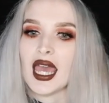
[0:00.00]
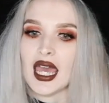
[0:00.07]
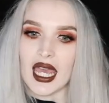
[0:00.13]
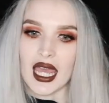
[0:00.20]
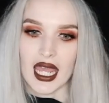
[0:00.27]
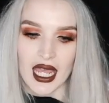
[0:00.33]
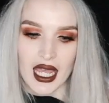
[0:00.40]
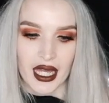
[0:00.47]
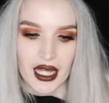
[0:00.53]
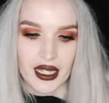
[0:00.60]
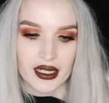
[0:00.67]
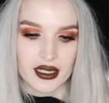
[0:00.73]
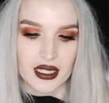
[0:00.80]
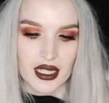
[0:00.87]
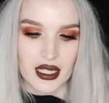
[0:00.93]

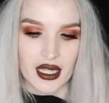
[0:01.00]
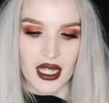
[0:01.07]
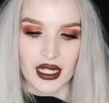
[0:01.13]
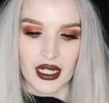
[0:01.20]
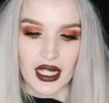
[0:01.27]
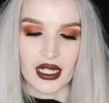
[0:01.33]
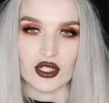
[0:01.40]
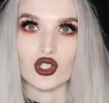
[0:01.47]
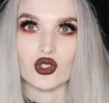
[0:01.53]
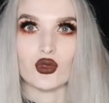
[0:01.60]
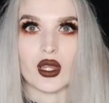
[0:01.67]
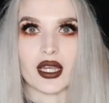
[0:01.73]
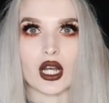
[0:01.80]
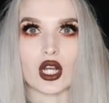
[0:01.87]
and do like a